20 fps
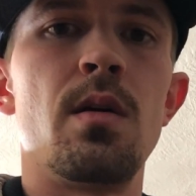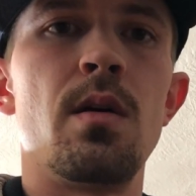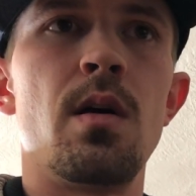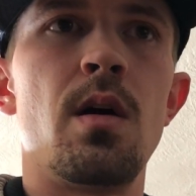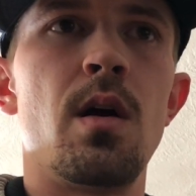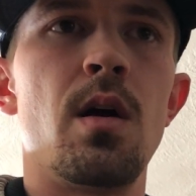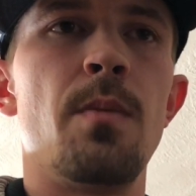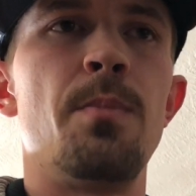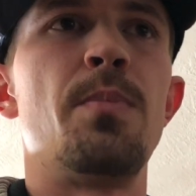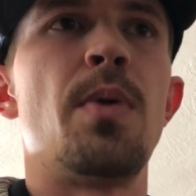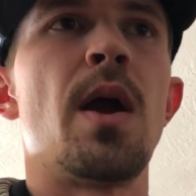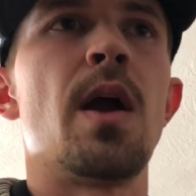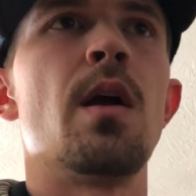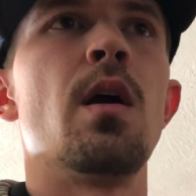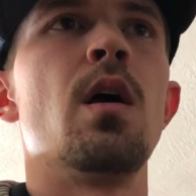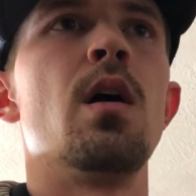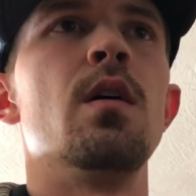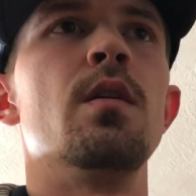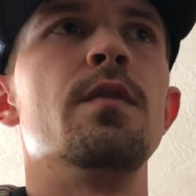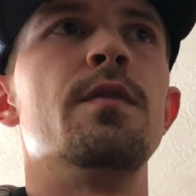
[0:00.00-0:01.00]

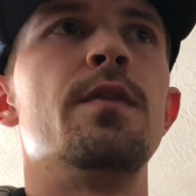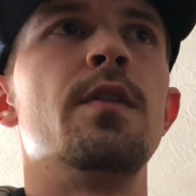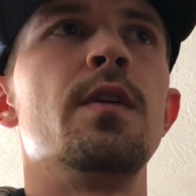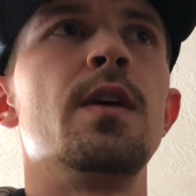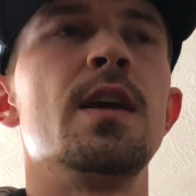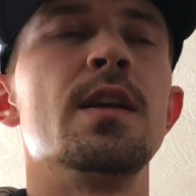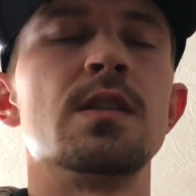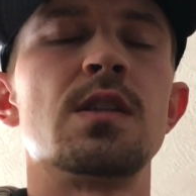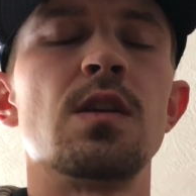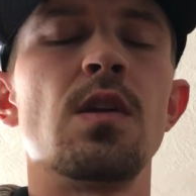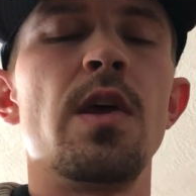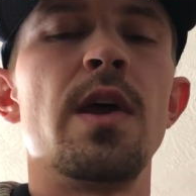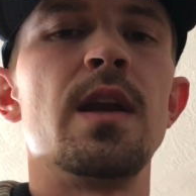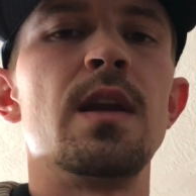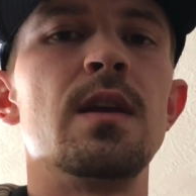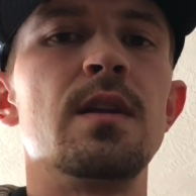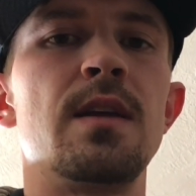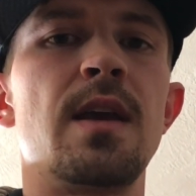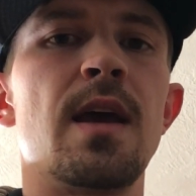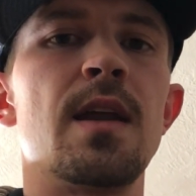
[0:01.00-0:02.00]
of
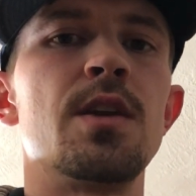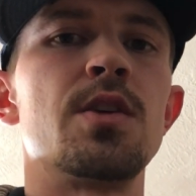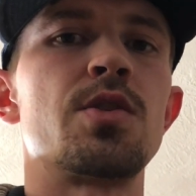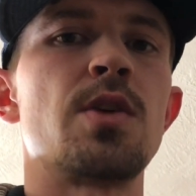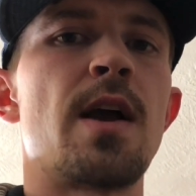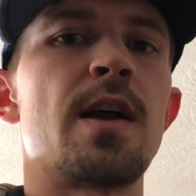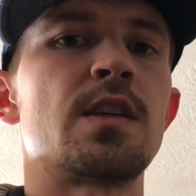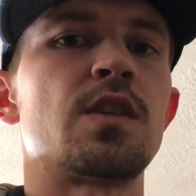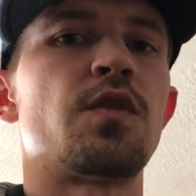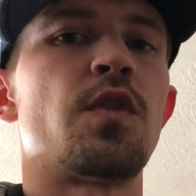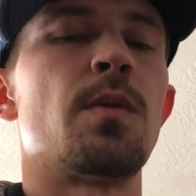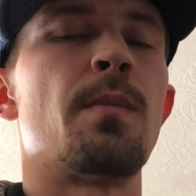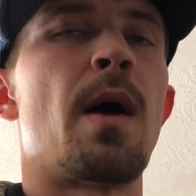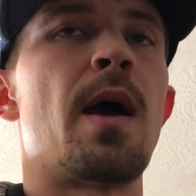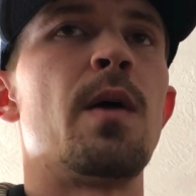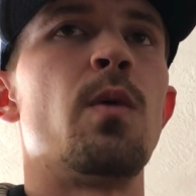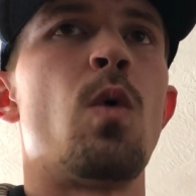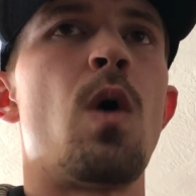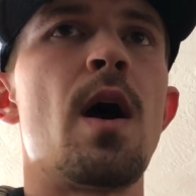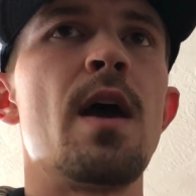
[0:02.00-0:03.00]
insulated Kenetreks for
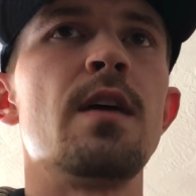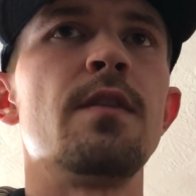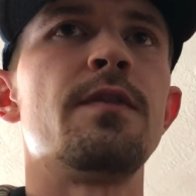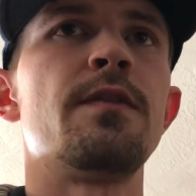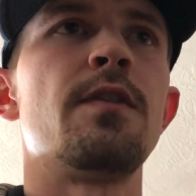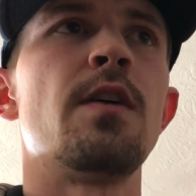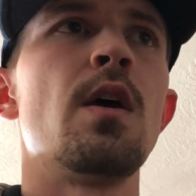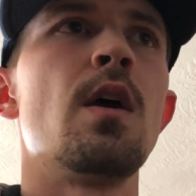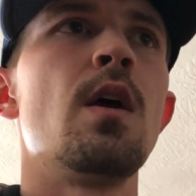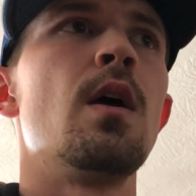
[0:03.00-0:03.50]
my wife.